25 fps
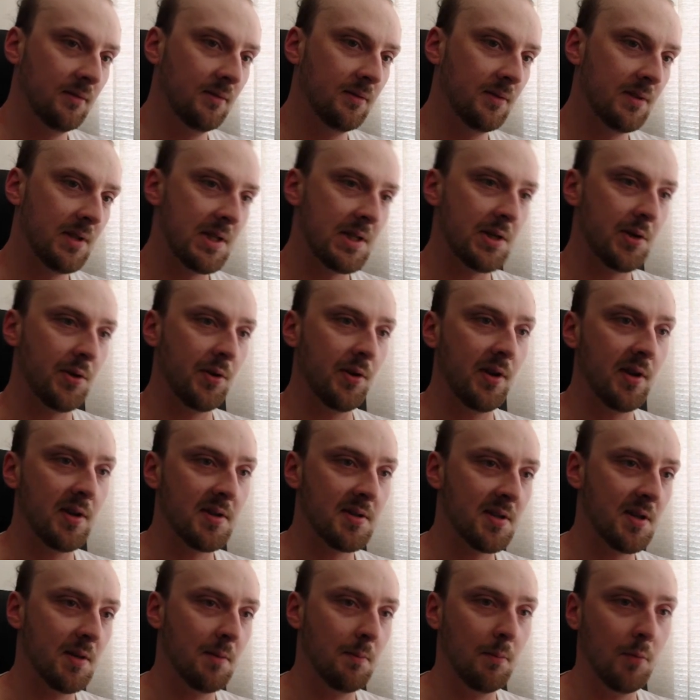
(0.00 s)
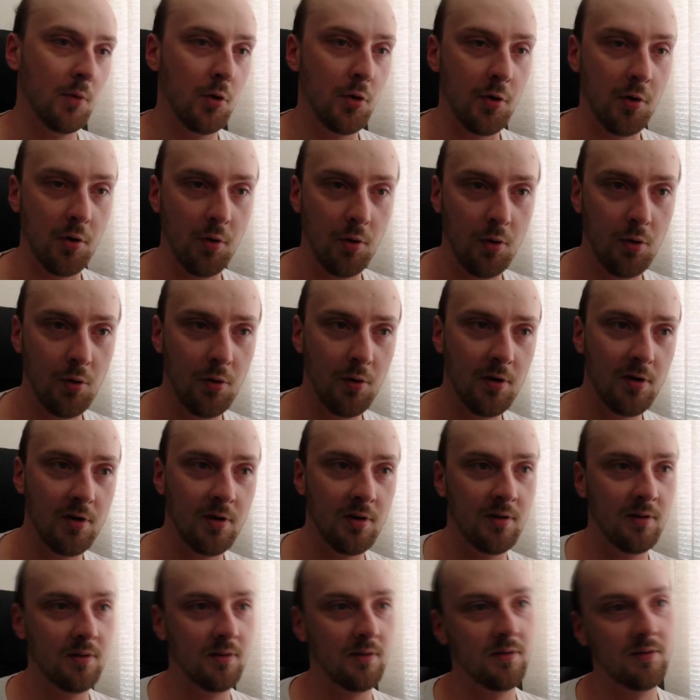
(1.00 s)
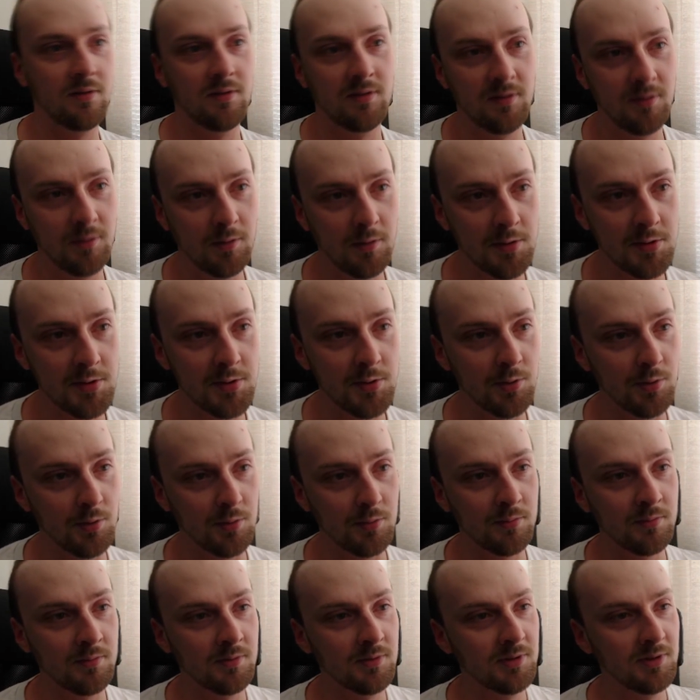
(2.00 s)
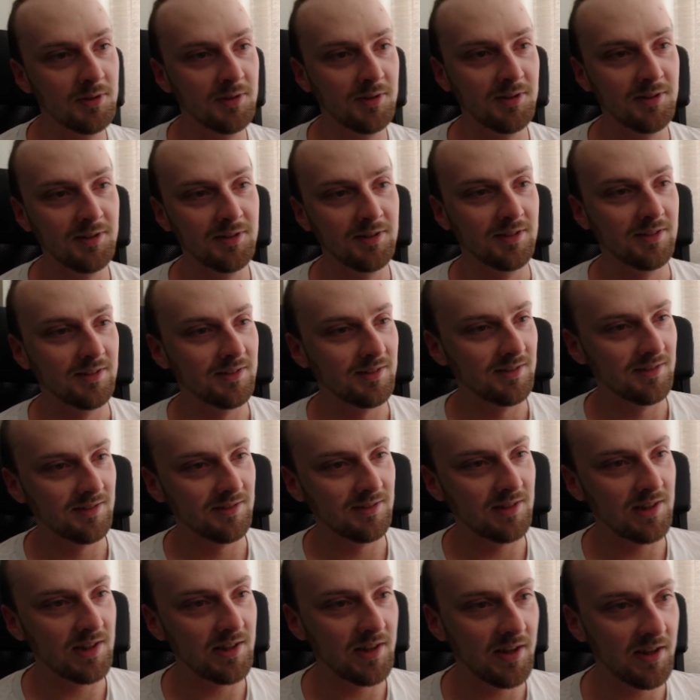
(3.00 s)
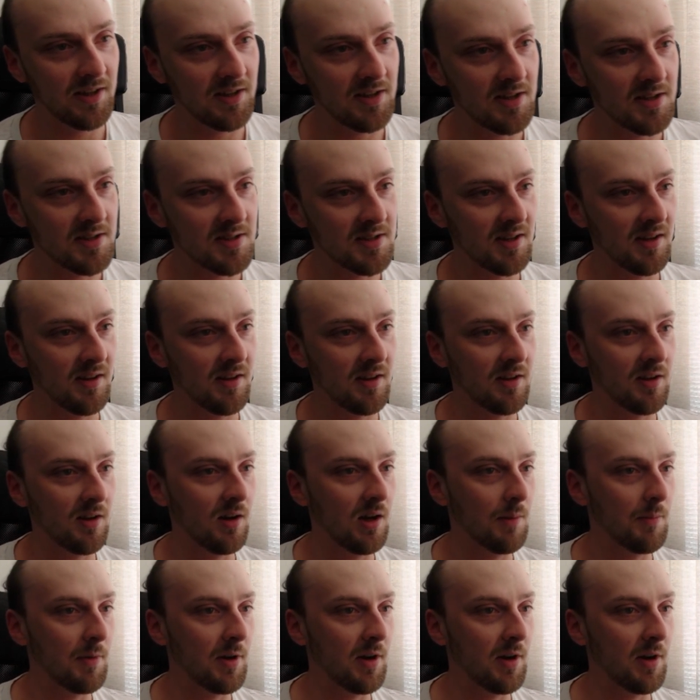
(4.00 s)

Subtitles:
So yes, some more lore. Also, that egg is saying I'm an